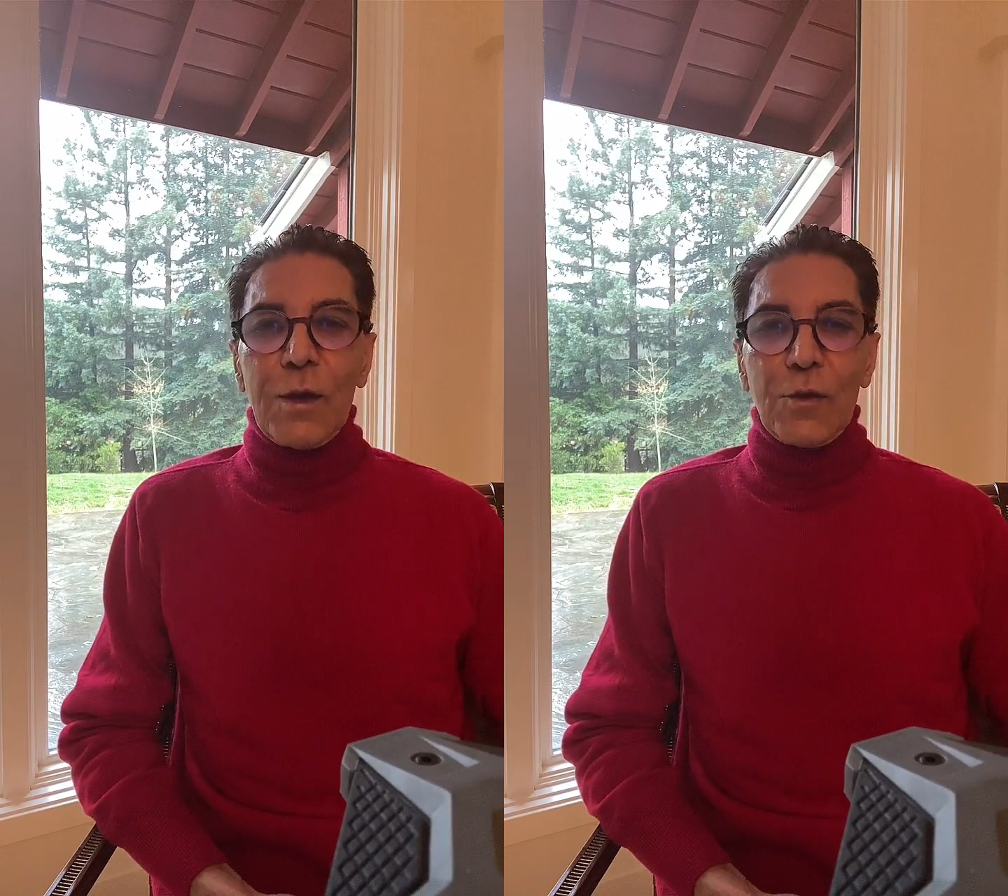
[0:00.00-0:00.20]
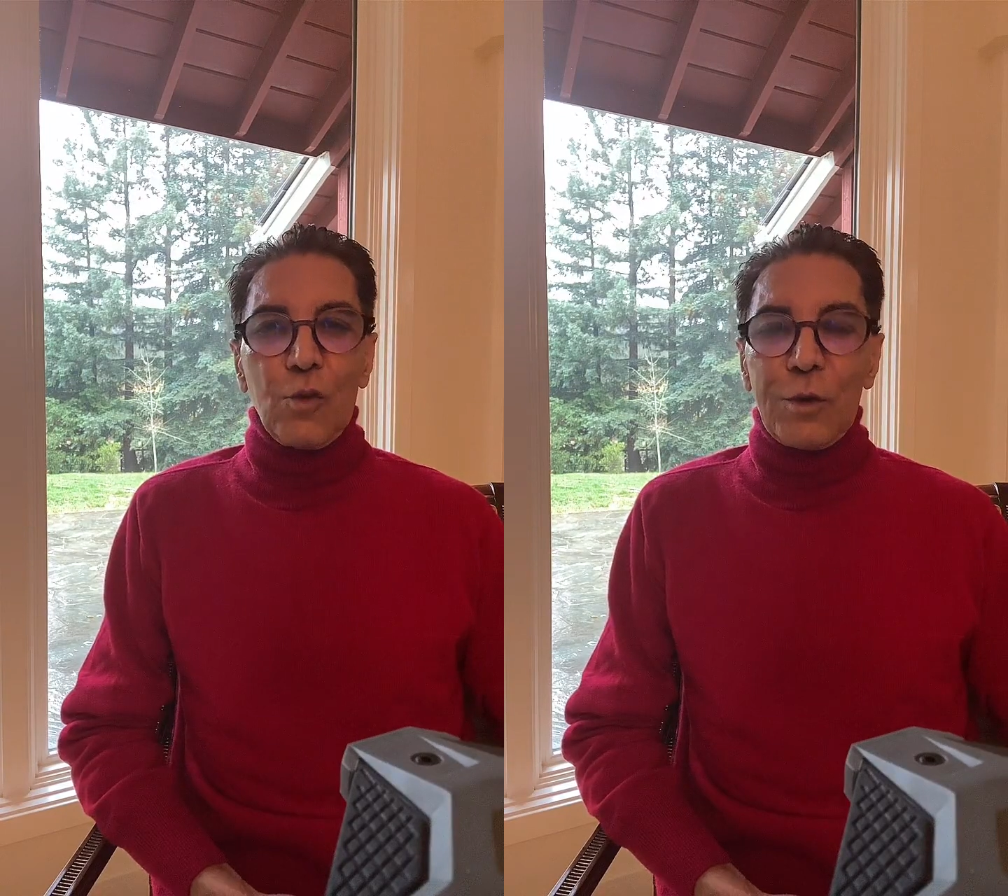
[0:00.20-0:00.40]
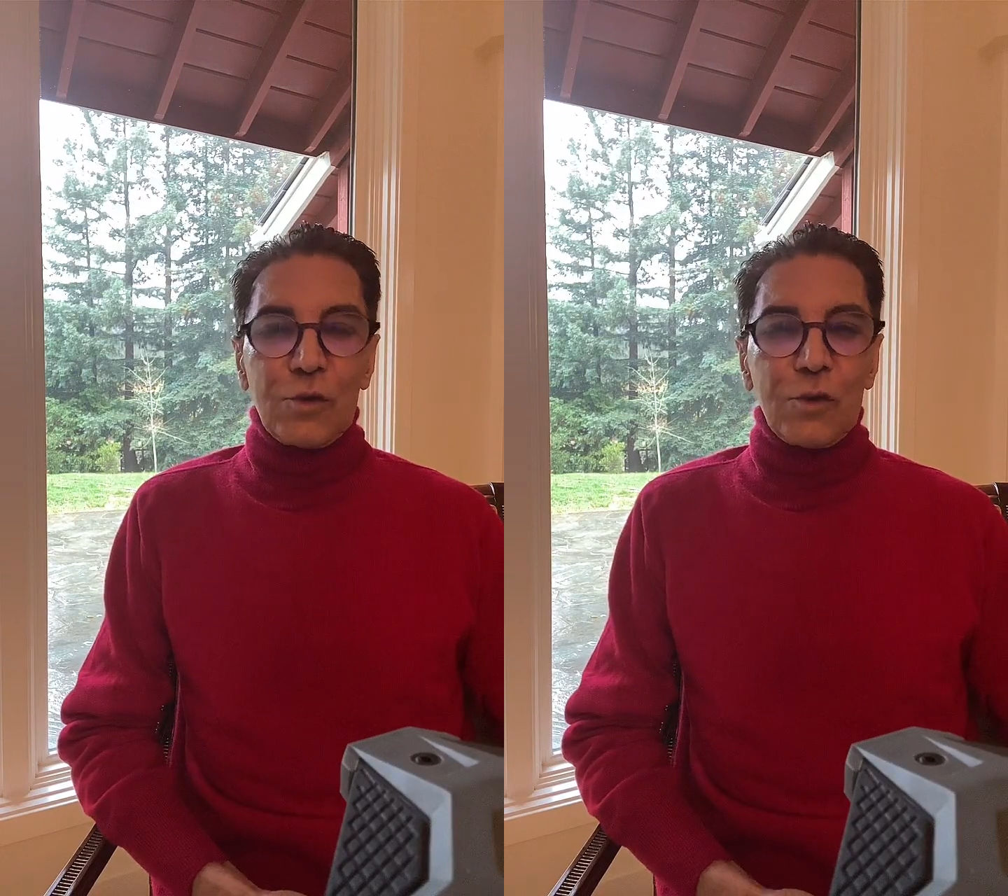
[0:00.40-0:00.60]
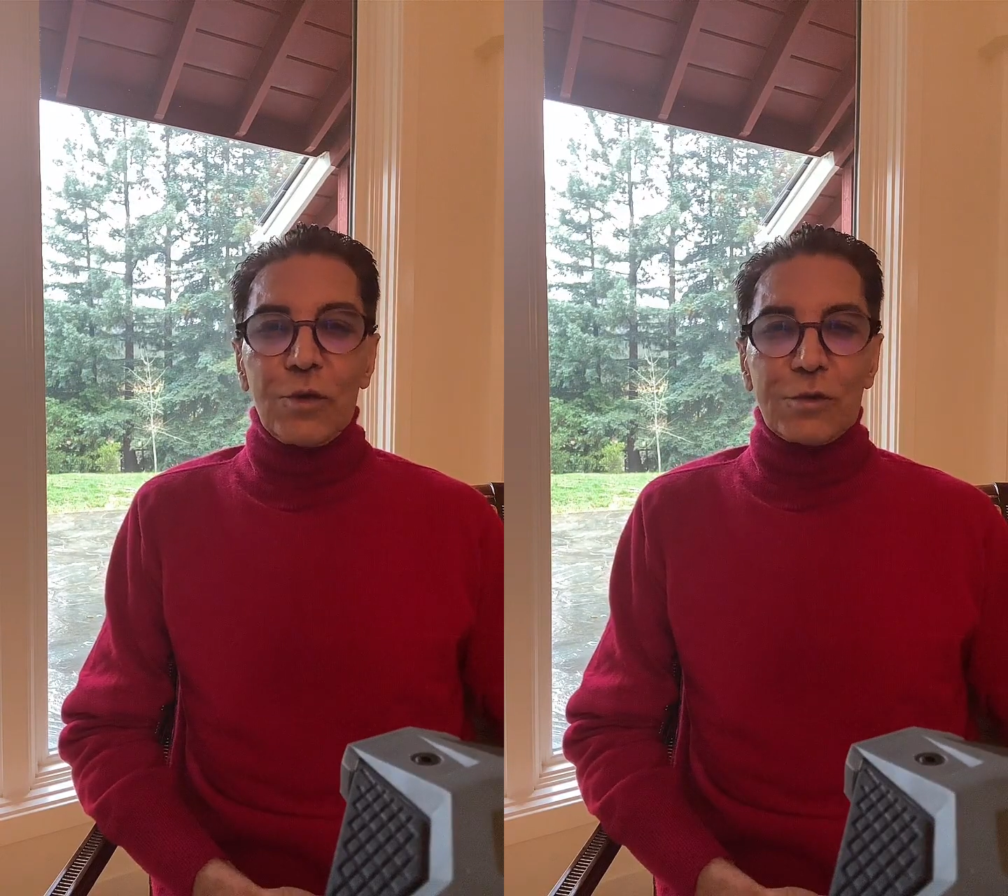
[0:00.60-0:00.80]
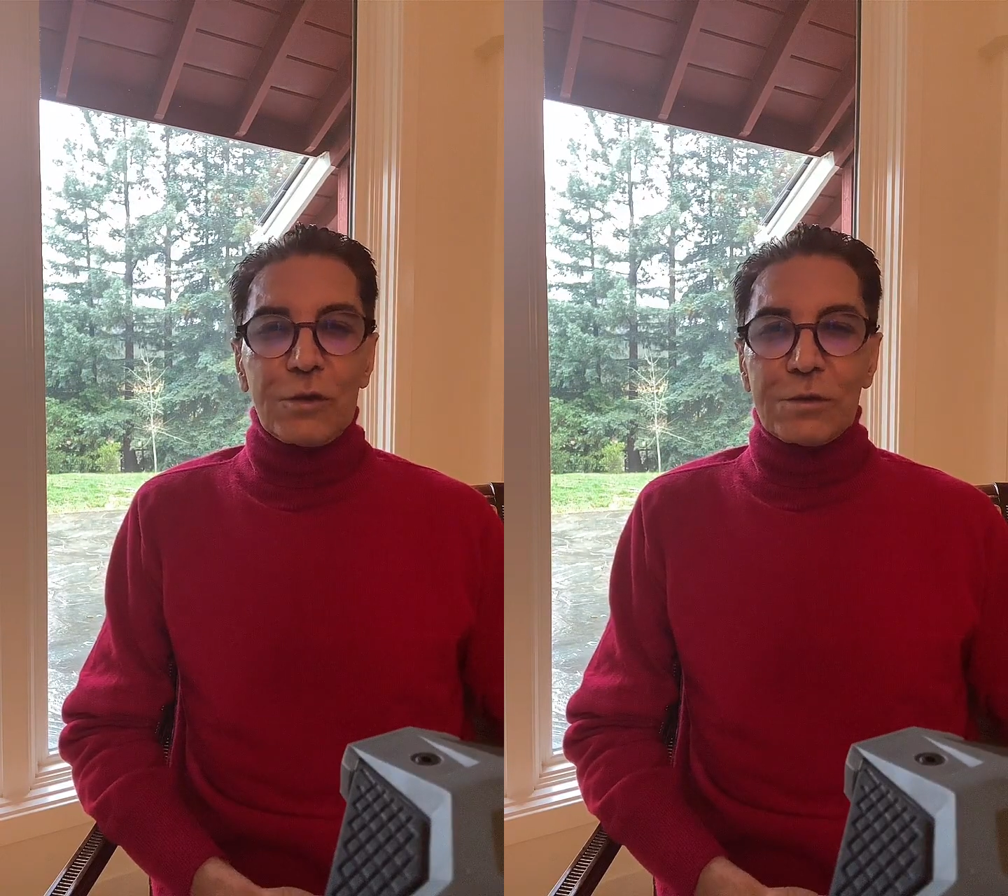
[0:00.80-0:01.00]

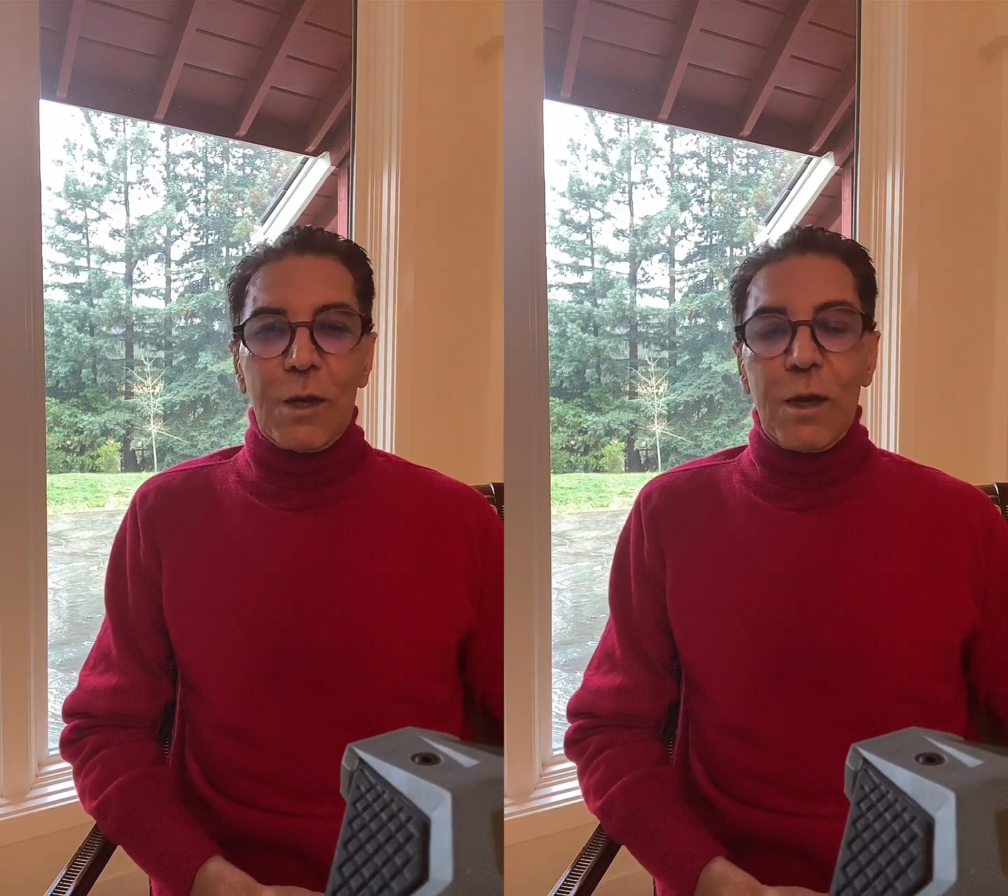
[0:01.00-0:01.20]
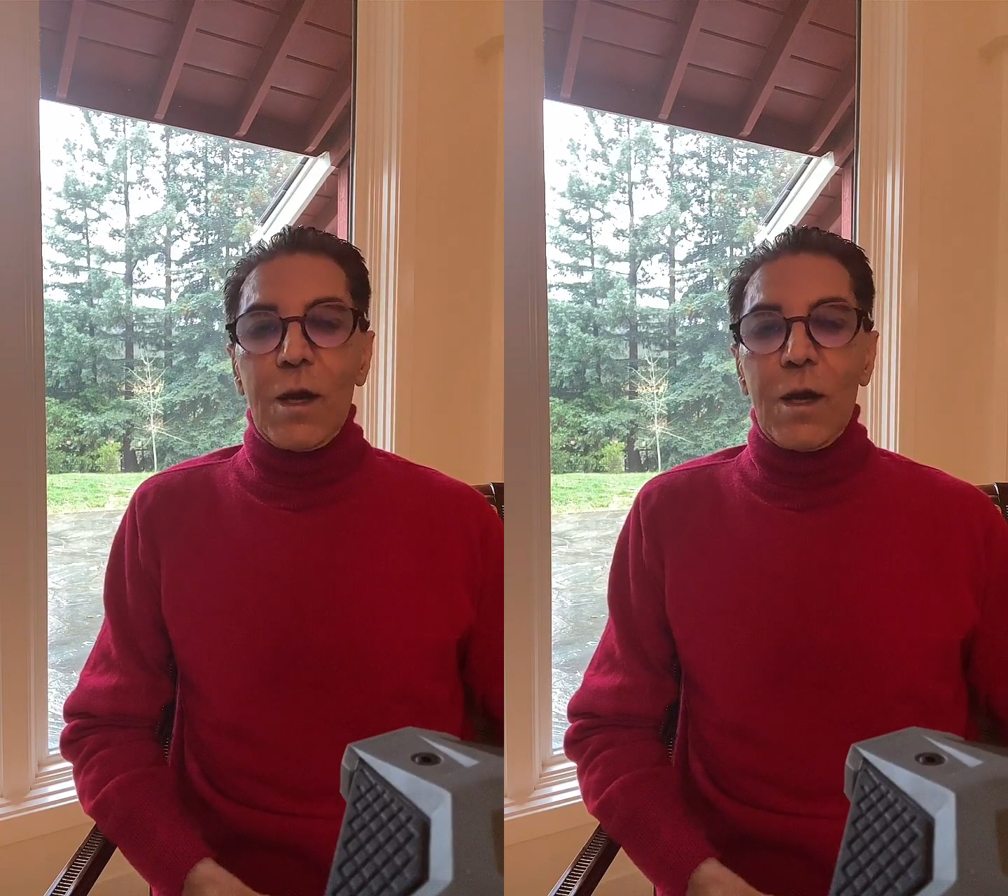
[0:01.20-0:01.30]
endometriosis.